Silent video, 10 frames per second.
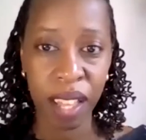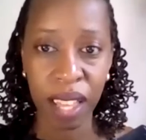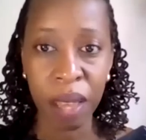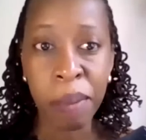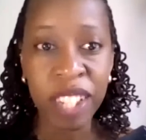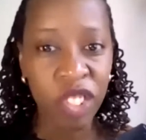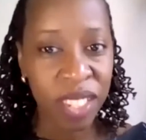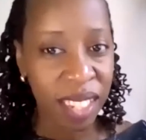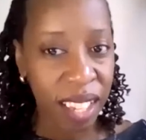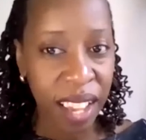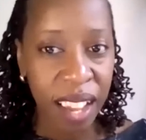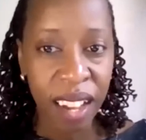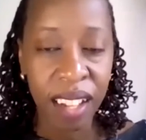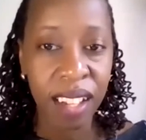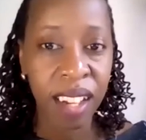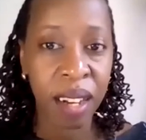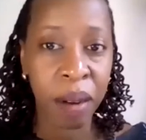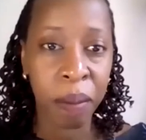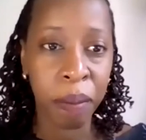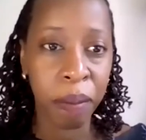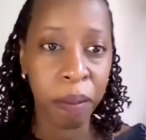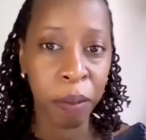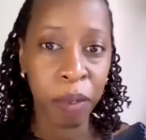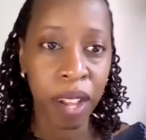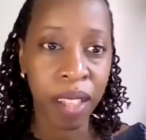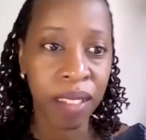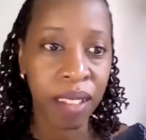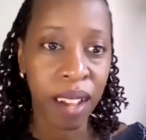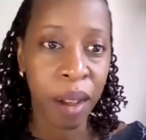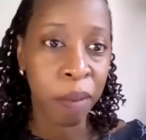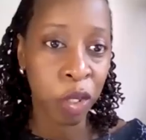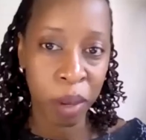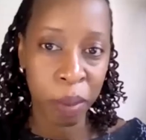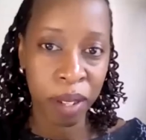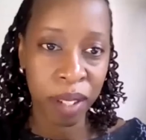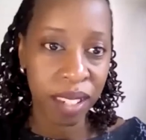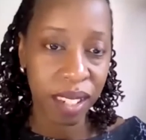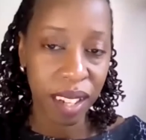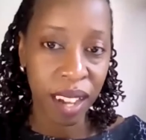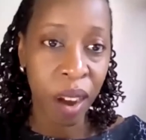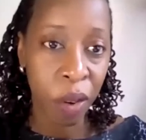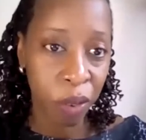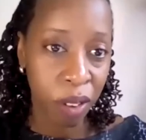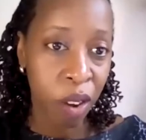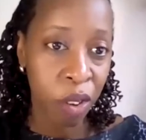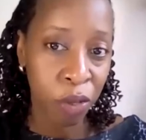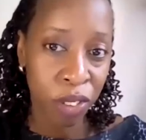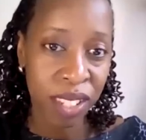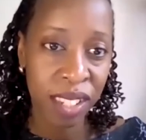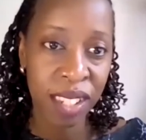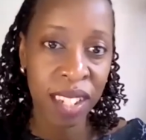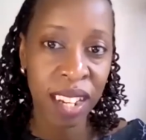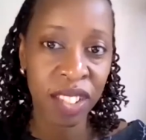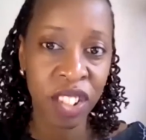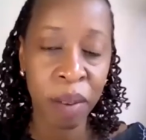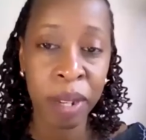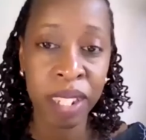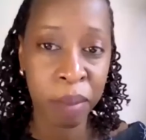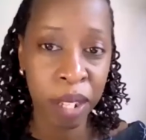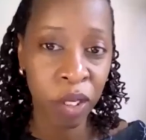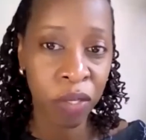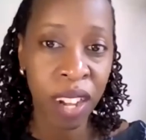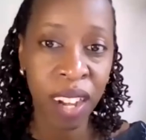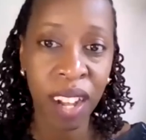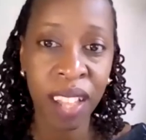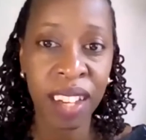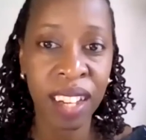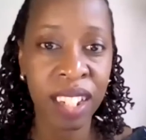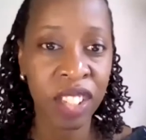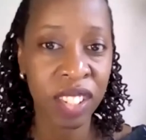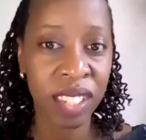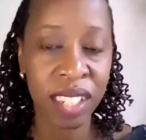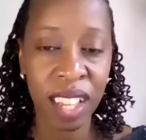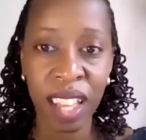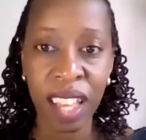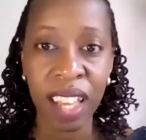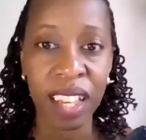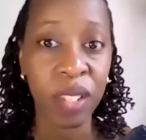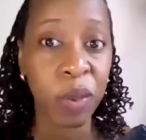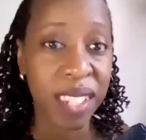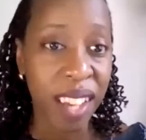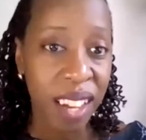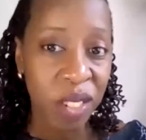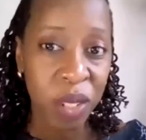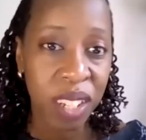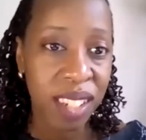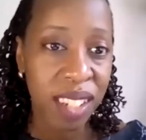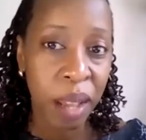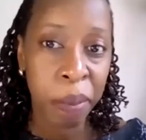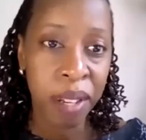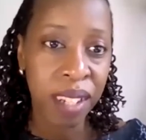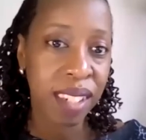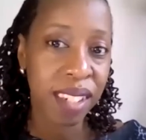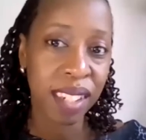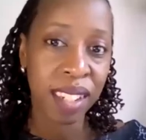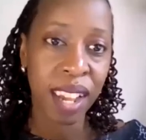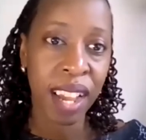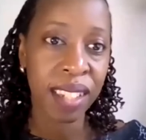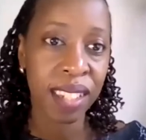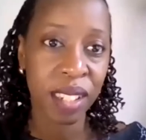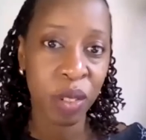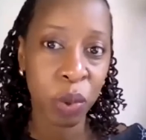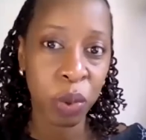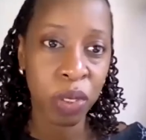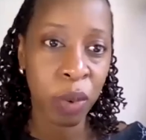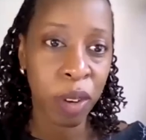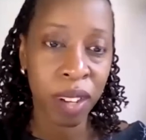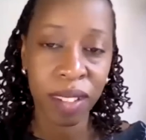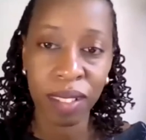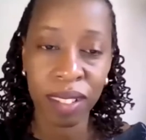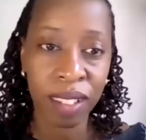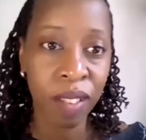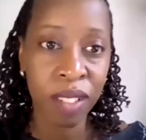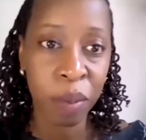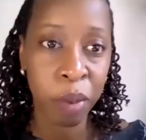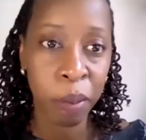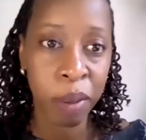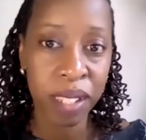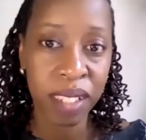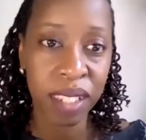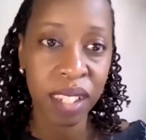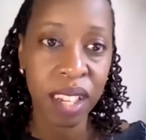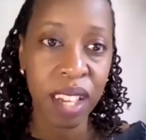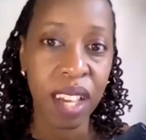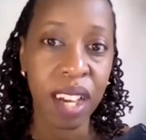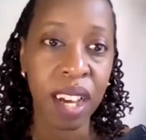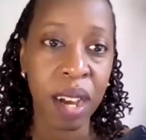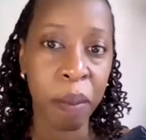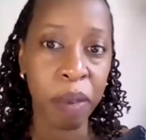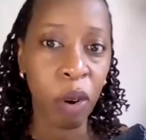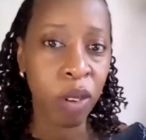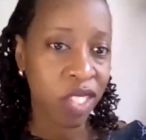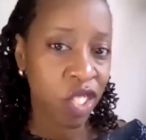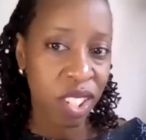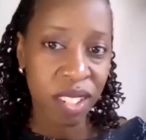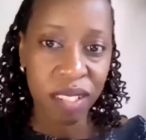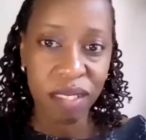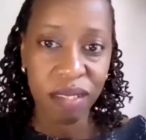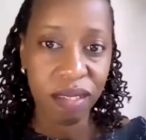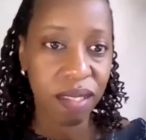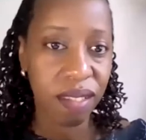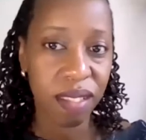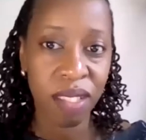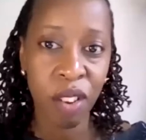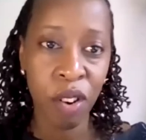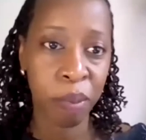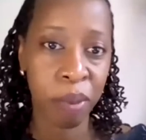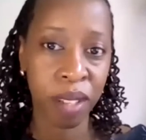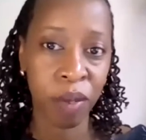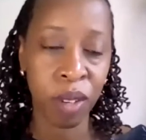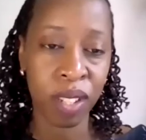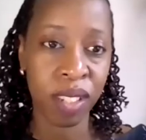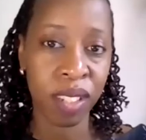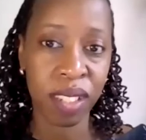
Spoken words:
emergency care. I'm not sure about how you faced it in Nigeria, but in many of our other countries, it was hard to get a bed in ICU. There were countable beds. Oxygen therapy was